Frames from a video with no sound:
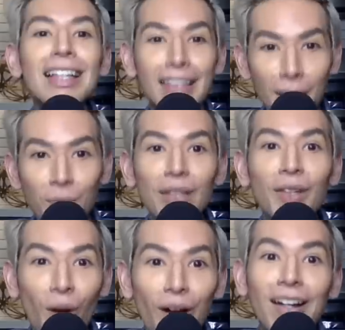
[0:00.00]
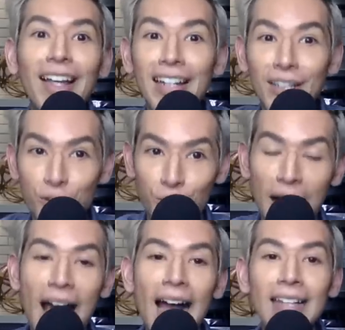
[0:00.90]
Like, they really are getting
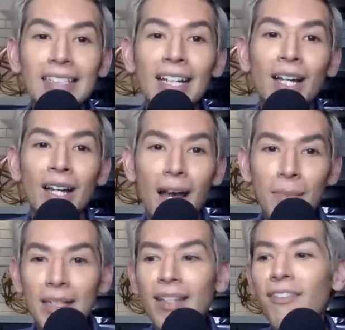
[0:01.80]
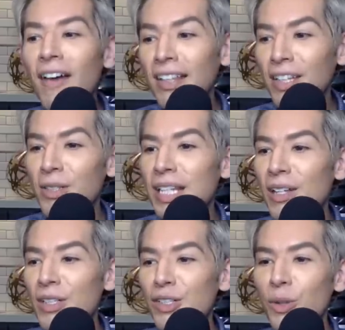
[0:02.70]
dragged. I mean, the fact that you're
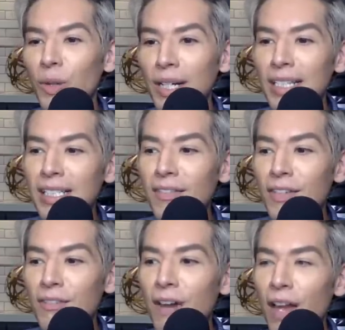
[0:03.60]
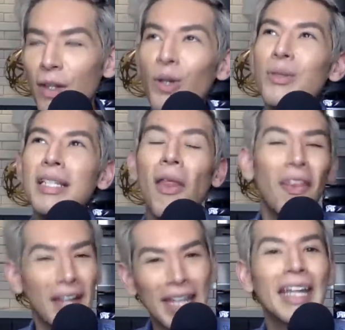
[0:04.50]
telling stories of your father, who's now
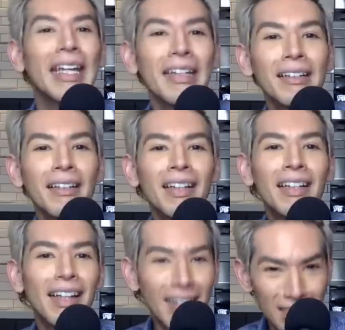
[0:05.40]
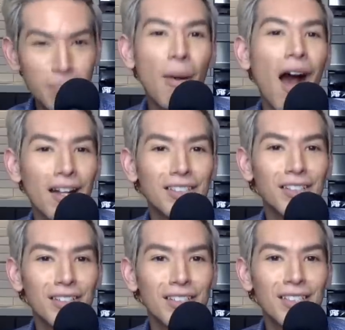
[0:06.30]
the king in his
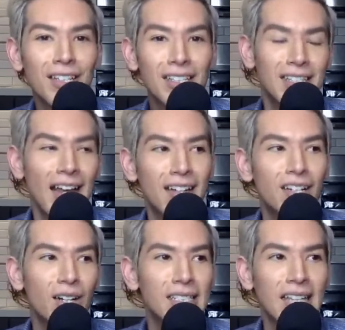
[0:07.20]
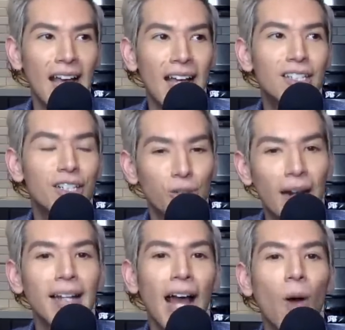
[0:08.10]
boxers, standing on his head to try
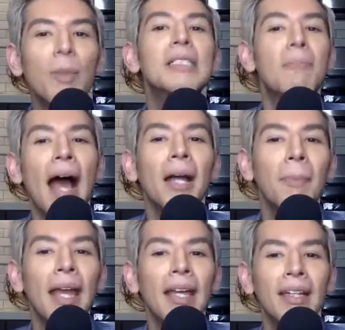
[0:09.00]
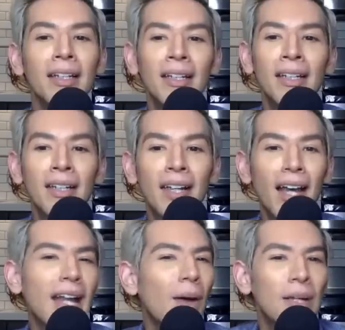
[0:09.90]
and help his back pain,
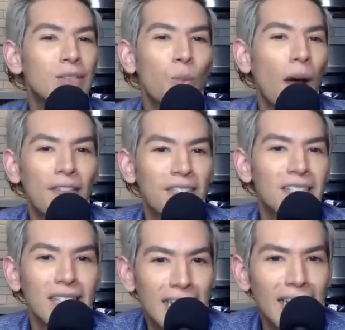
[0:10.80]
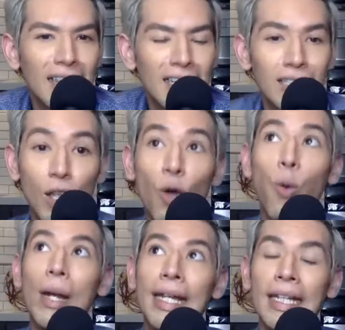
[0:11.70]
and how his wife is leaking things, the
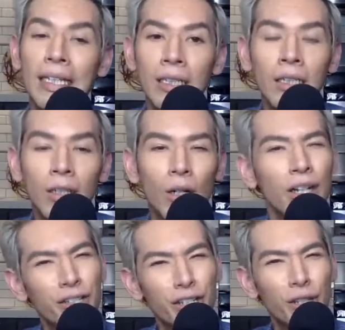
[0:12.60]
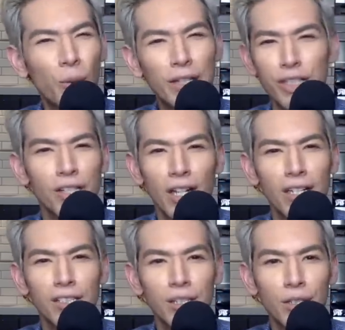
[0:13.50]
queen. Or is she the queen? She's not
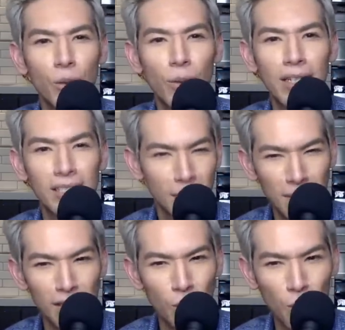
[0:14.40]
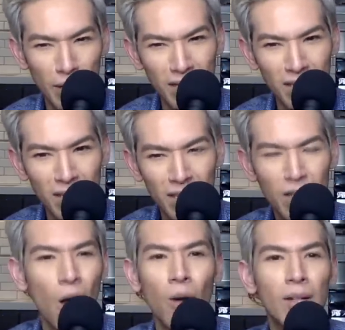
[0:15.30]
considered the queen. Is Camilla the queen?
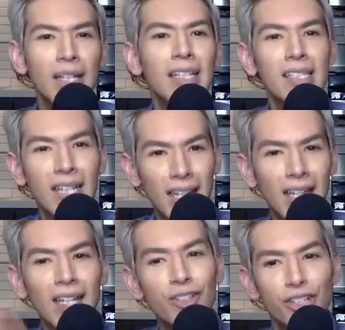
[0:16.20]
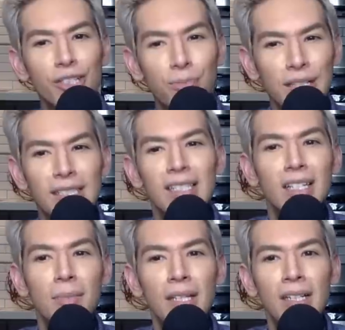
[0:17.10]
No, he's the king and she's Princess
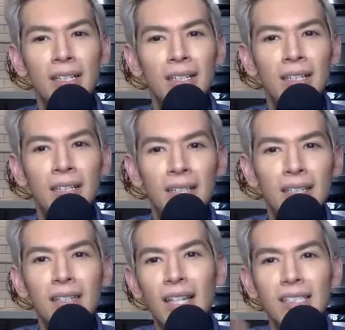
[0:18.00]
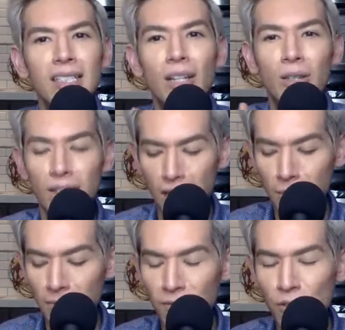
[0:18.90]
Camilla. That's another thing I'm
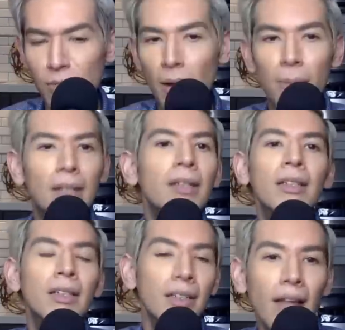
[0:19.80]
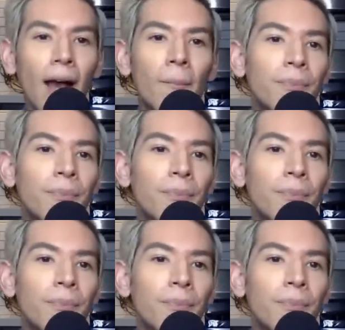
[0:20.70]
confused about. But yeah,